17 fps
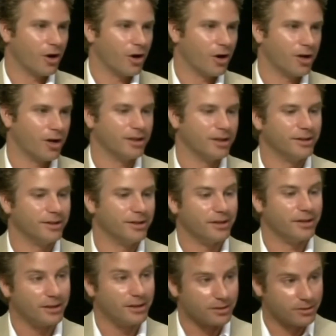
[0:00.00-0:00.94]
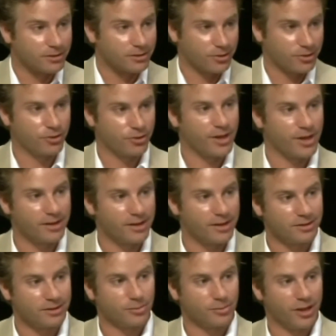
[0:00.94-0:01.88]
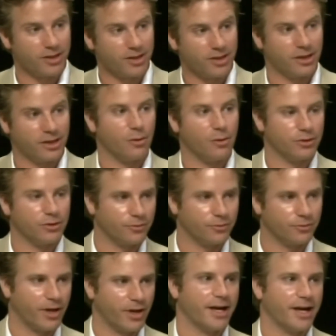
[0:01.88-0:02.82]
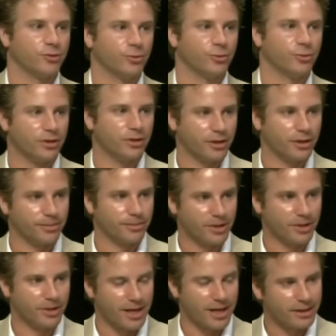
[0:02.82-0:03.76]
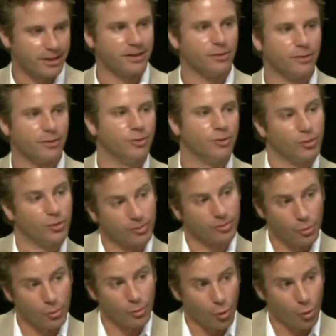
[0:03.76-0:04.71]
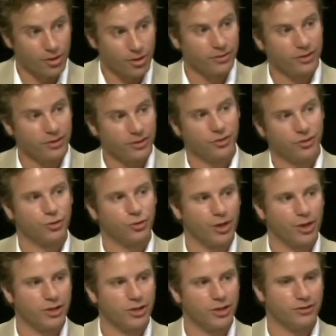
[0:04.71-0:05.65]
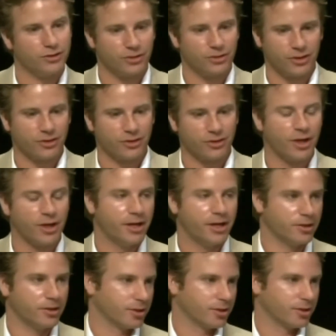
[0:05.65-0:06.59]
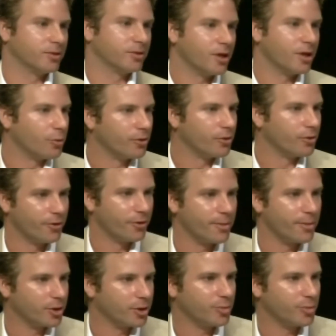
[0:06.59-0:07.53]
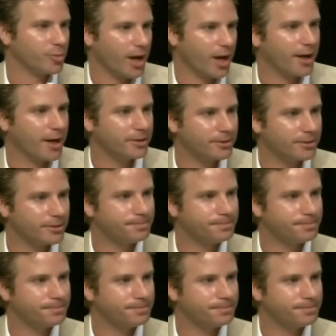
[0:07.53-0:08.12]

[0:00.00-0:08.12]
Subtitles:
guard. And the system that is in place now with the flags, with the idea that we can be warned of these situations exist, is something that we're very much behind.